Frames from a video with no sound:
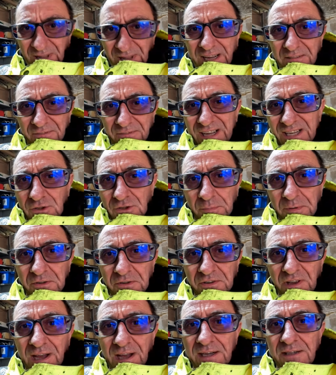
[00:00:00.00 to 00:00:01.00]
like
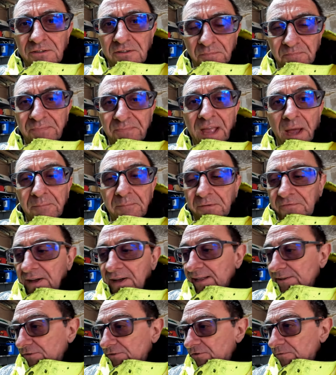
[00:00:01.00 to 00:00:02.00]
VW size camper
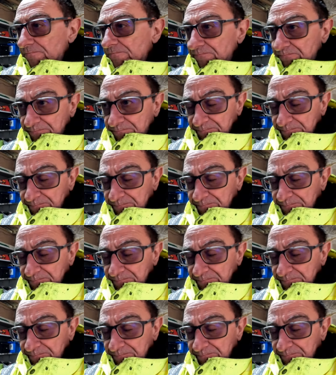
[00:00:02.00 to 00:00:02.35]
vans.